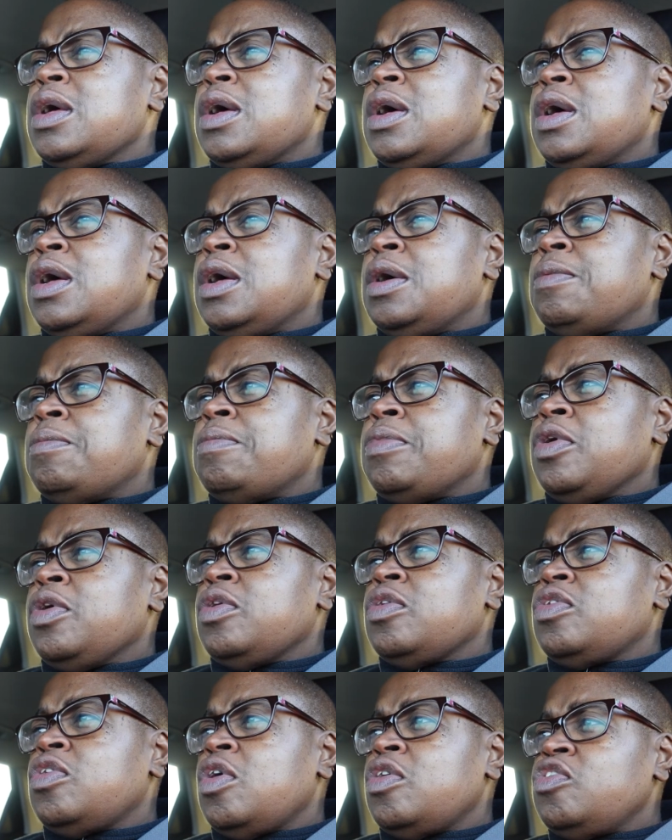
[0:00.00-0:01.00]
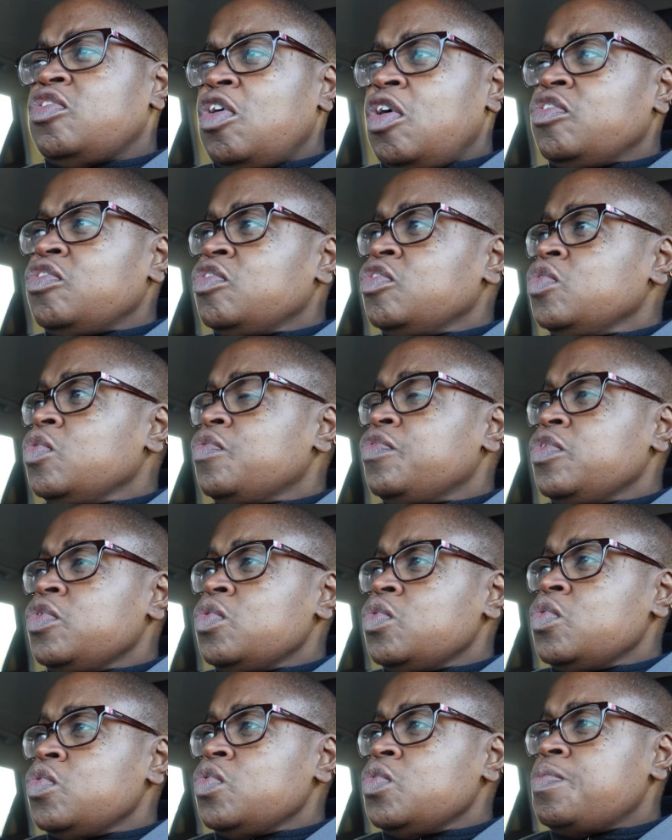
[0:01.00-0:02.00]
Um, they're going to start charging you if
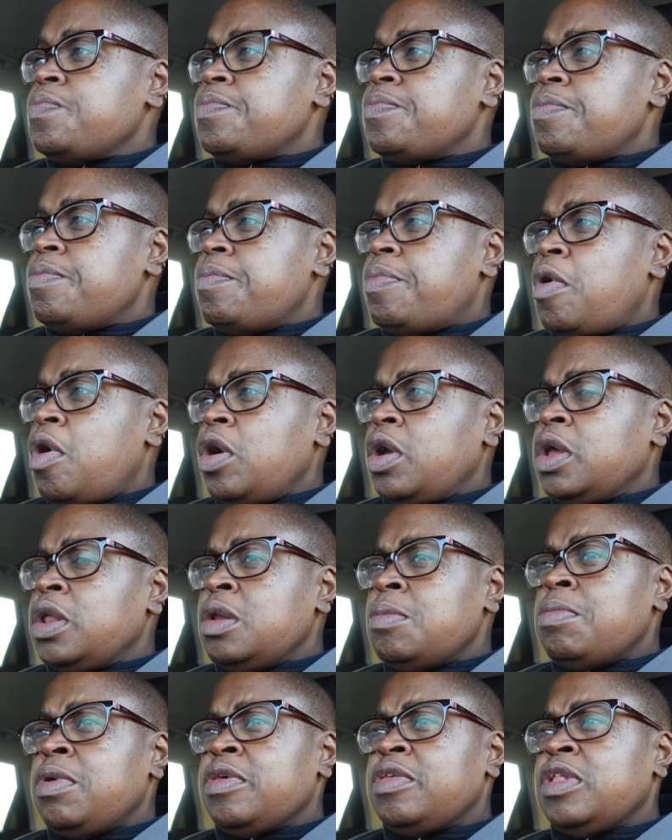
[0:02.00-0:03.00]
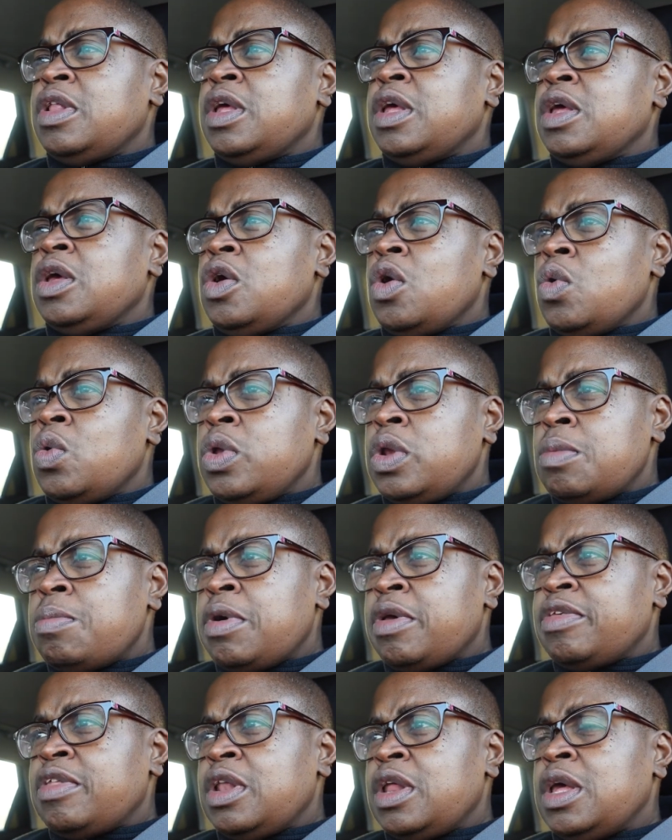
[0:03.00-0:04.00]
you park in the bus lane, go in the
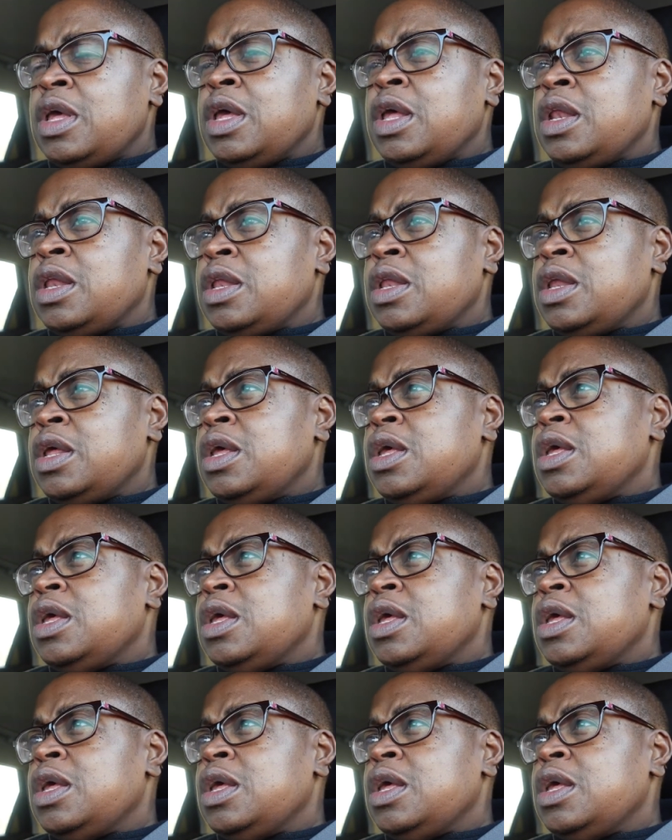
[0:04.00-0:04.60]
bus lane.